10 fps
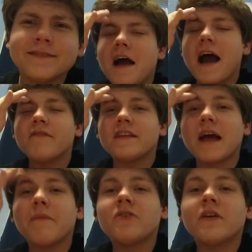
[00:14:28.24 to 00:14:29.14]
The one he
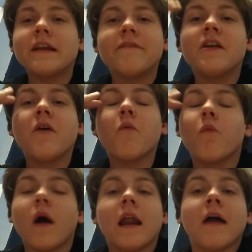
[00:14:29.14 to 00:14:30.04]
did last year.
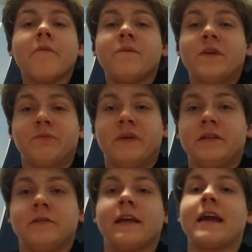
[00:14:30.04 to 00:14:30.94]

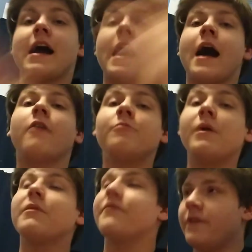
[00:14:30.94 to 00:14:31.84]
The first part
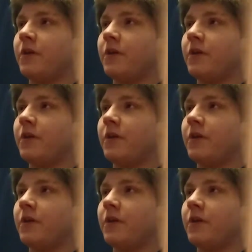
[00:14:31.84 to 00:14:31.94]
of the one